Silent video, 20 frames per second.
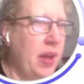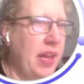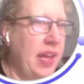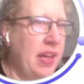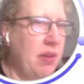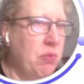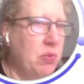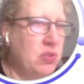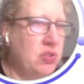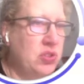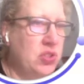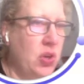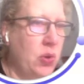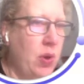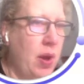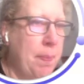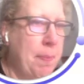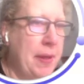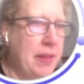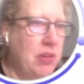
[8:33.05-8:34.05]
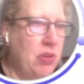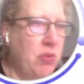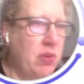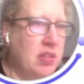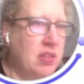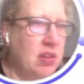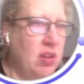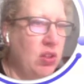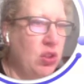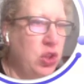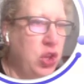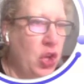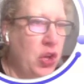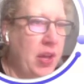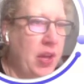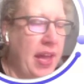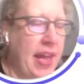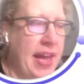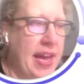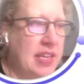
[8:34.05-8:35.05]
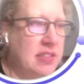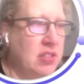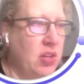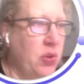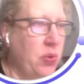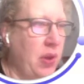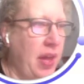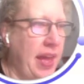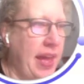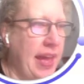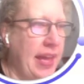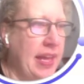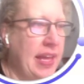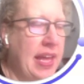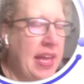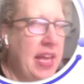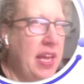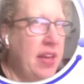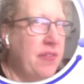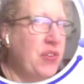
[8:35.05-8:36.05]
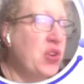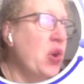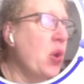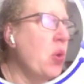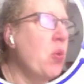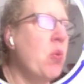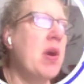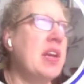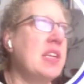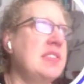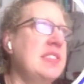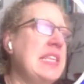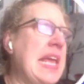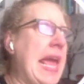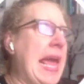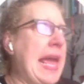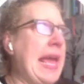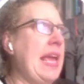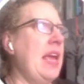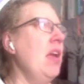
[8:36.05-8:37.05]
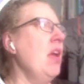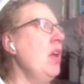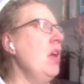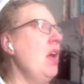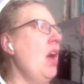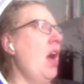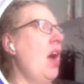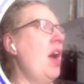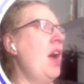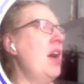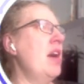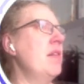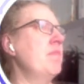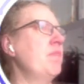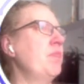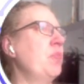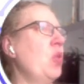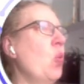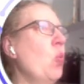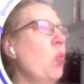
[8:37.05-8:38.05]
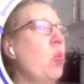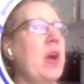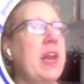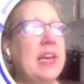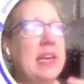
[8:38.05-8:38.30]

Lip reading: is so it will show up and you can look at, okay, if you don't want to say